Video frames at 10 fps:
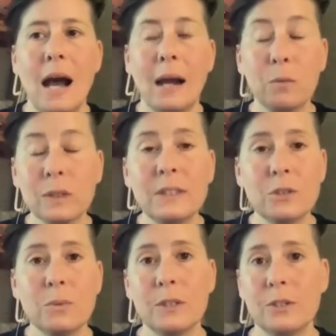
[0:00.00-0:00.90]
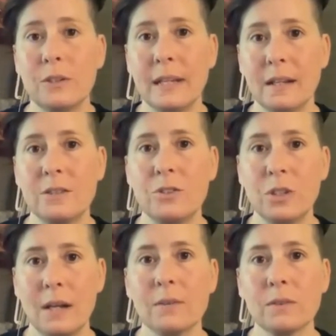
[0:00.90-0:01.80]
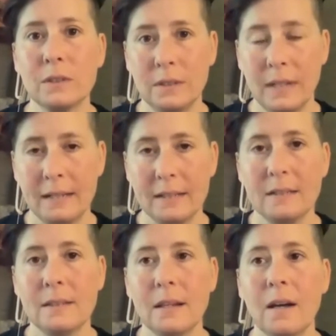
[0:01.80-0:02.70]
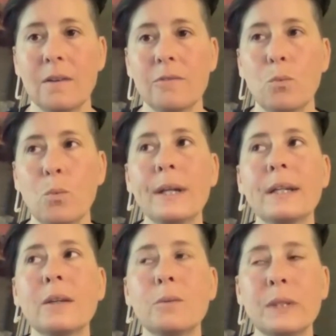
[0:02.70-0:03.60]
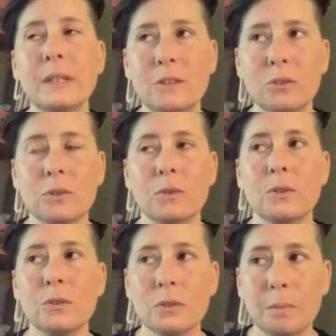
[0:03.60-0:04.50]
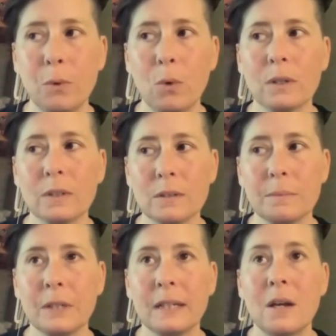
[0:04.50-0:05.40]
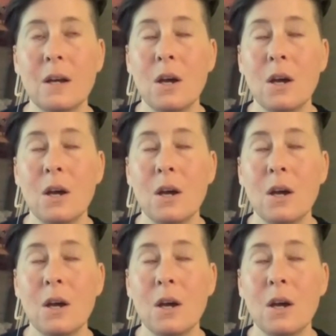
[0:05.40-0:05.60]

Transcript: I really just want you to get a general sense of what can we do to support someone